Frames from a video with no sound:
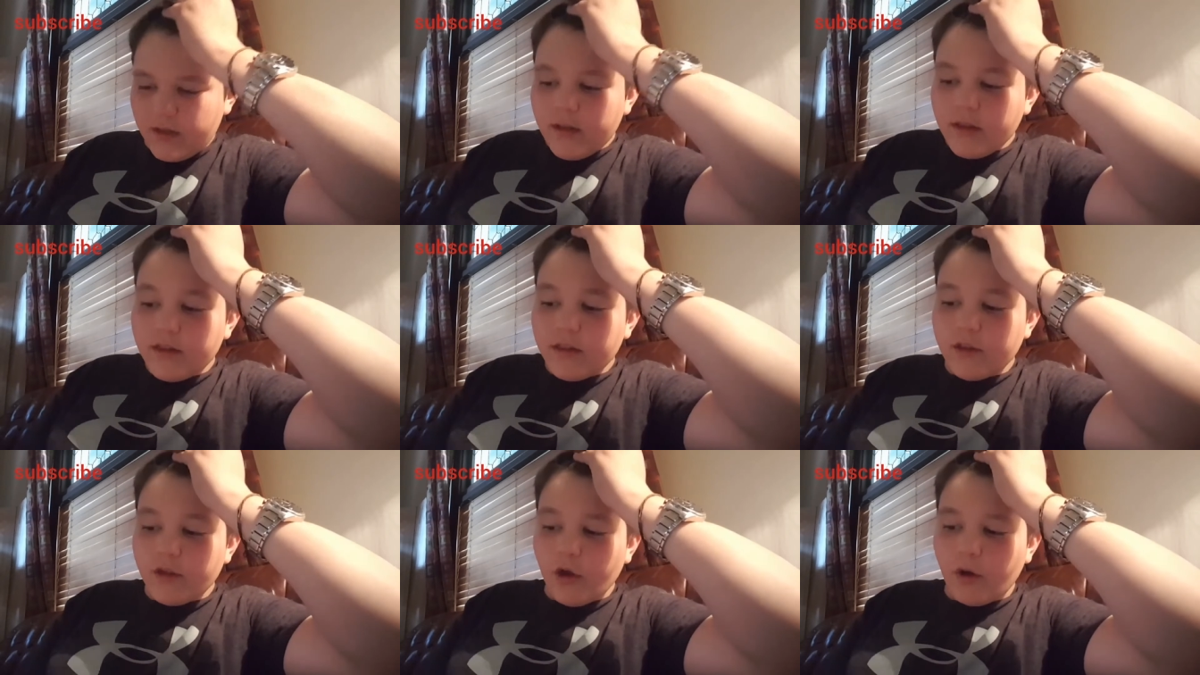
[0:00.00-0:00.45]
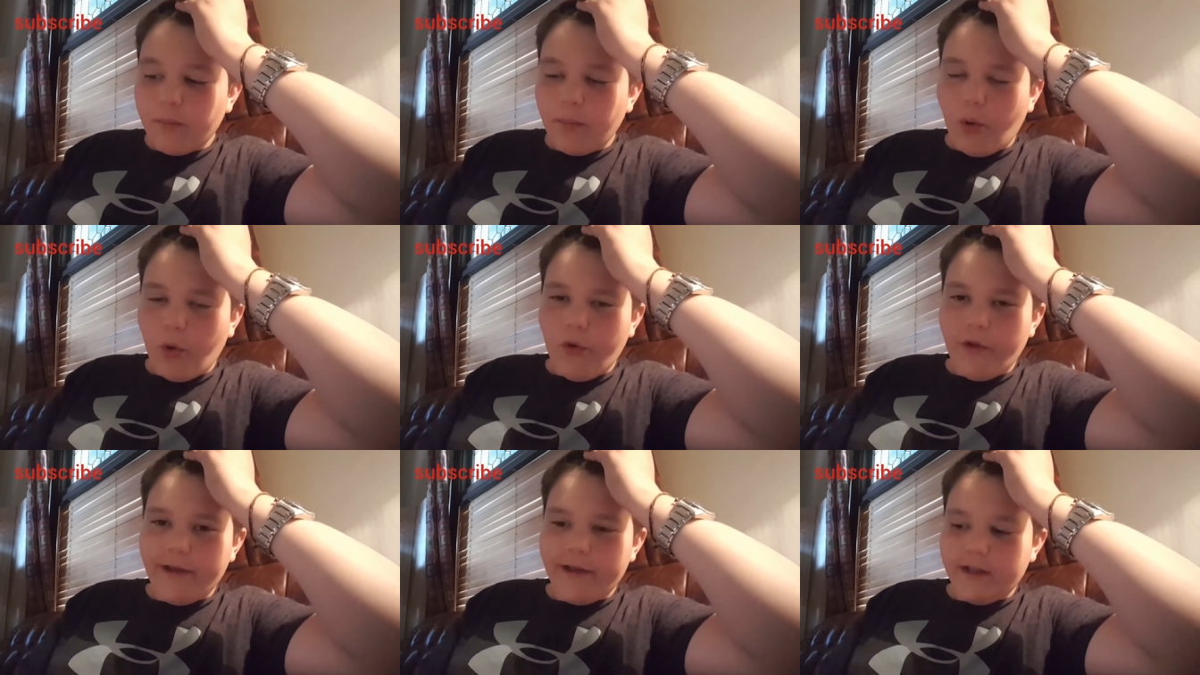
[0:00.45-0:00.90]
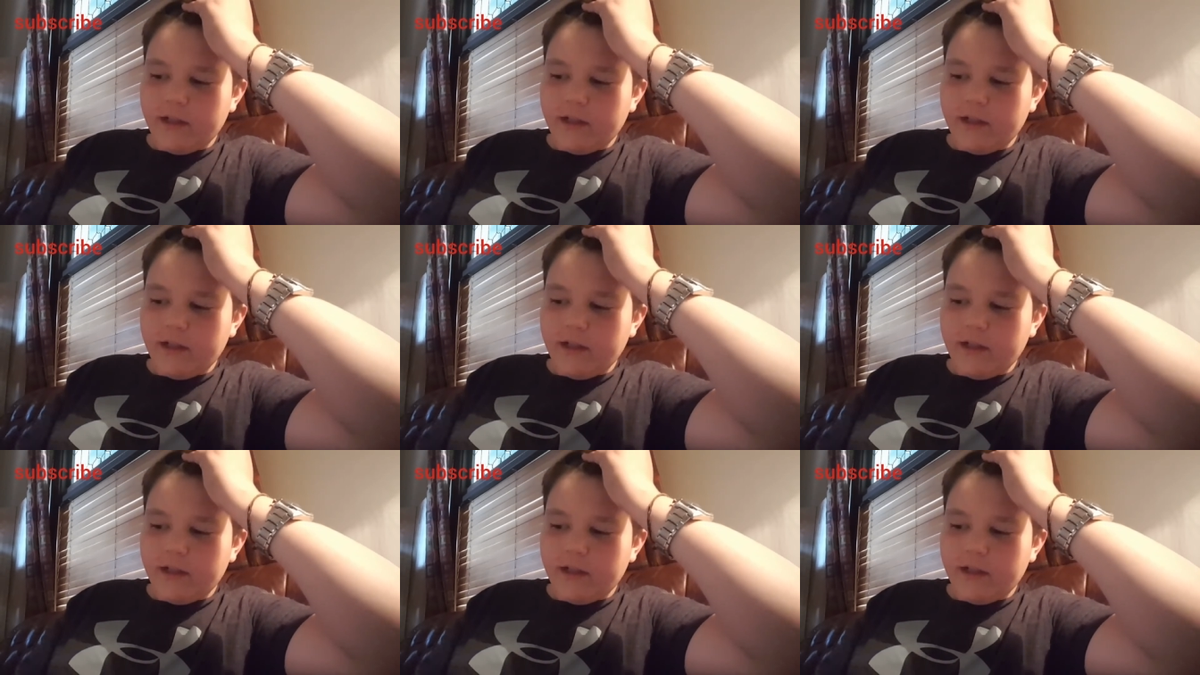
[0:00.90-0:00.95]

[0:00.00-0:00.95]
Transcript: It's your boy